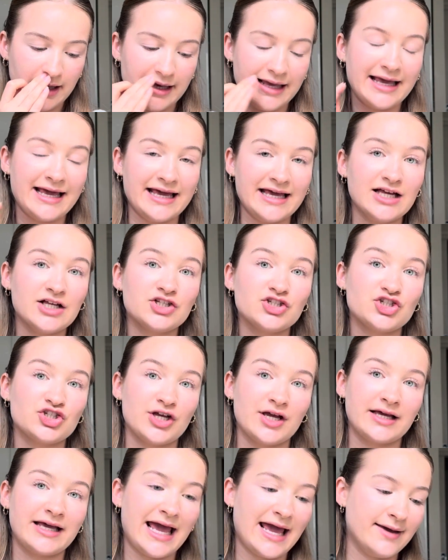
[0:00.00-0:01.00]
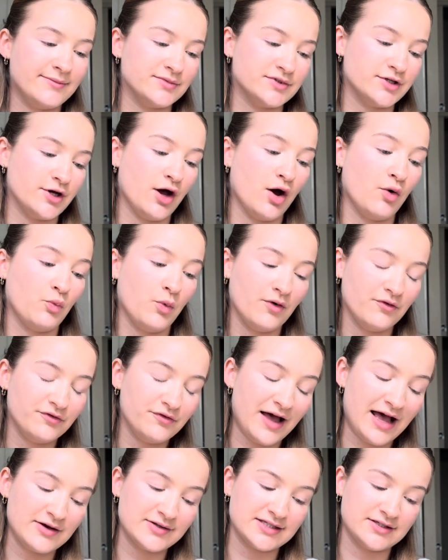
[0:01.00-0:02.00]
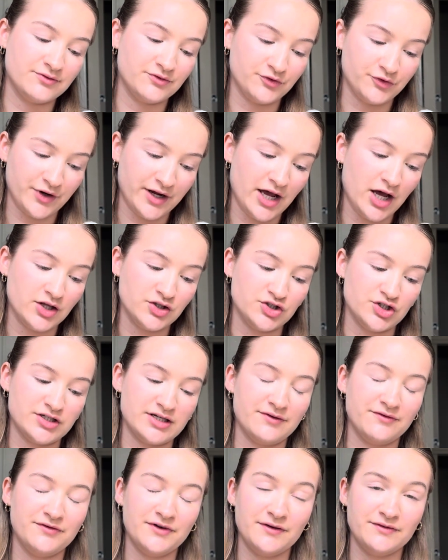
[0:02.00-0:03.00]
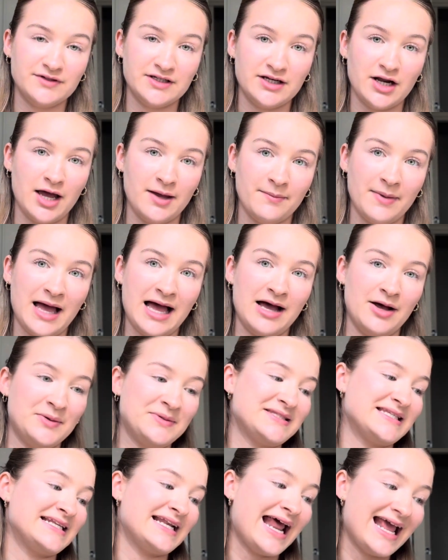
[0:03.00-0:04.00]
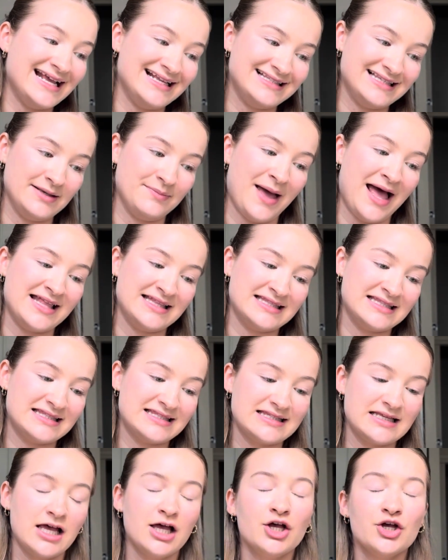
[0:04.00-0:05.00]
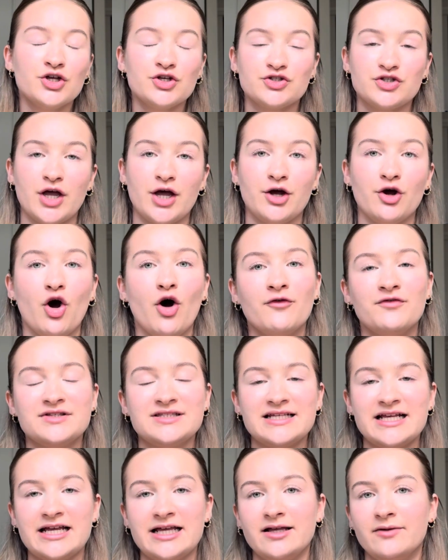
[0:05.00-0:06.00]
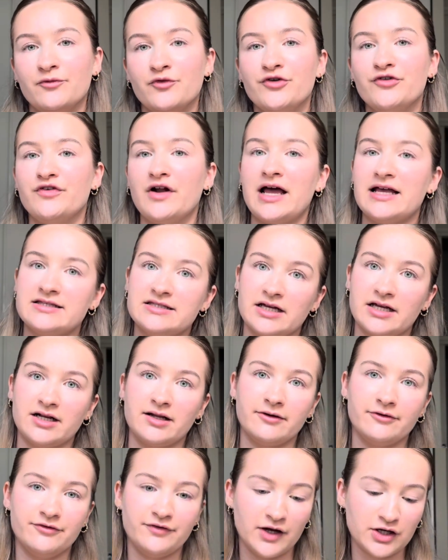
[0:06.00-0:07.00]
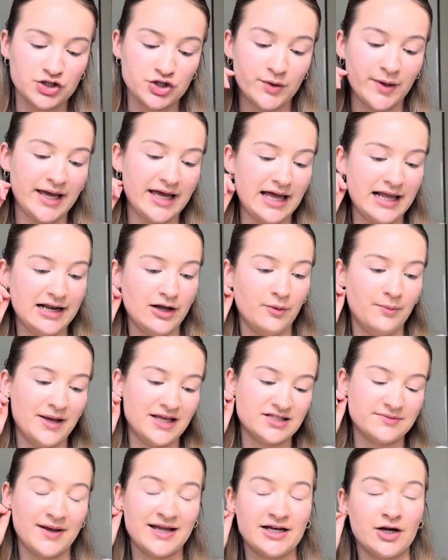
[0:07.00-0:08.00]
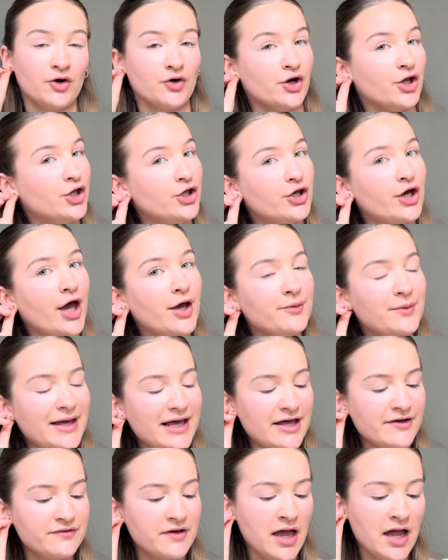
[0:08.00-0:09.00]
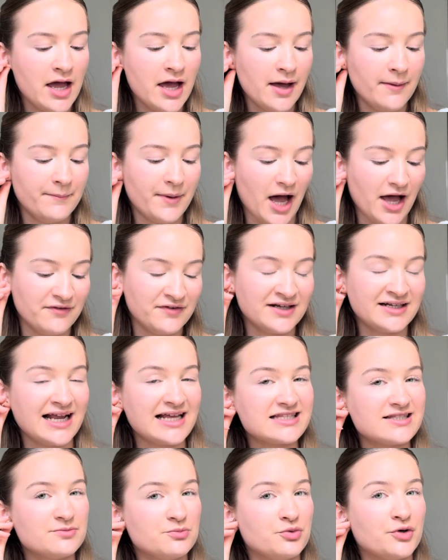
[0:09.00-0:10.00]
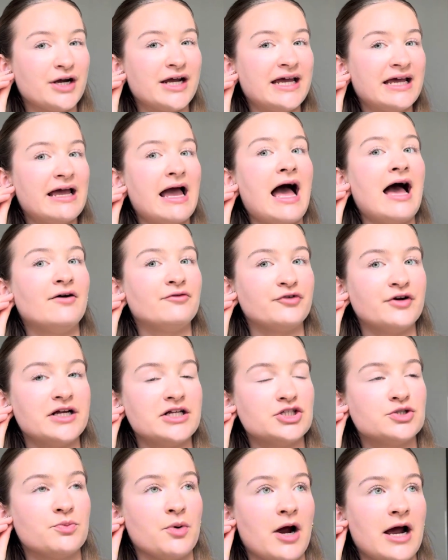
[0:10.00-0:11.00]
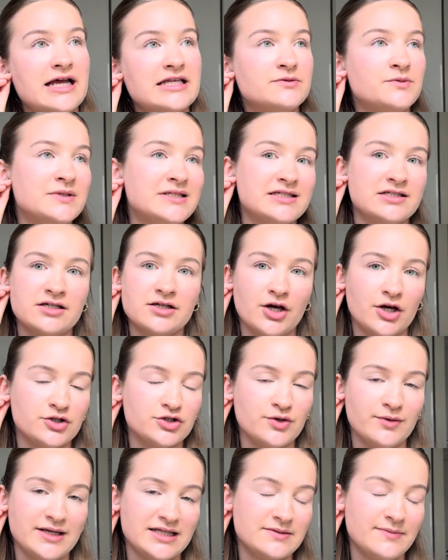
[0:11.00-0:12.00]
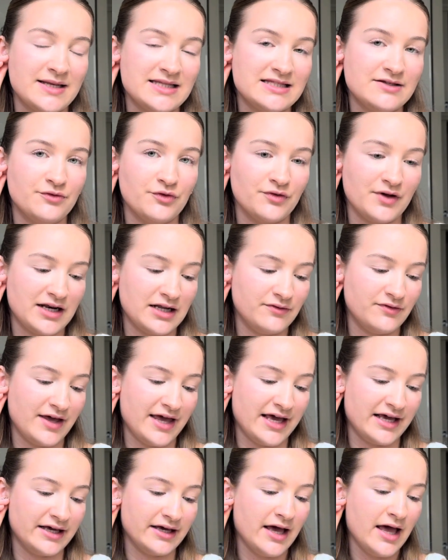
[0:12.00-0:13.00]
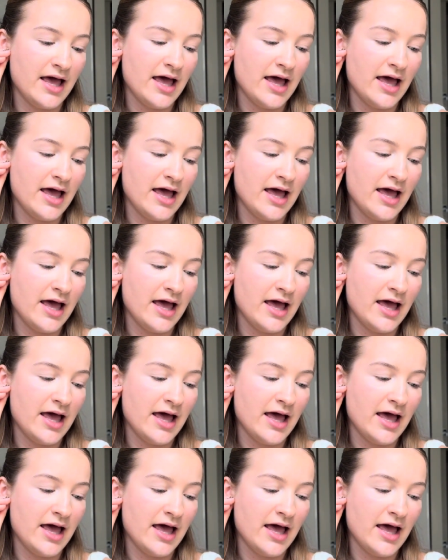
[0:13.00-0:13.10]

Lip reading: each came to £1,359.80. So obviously flights are going to fluctuate a little bit depending on who you go with, but I think that's a pretty average price. We didn't go too expensive with anything,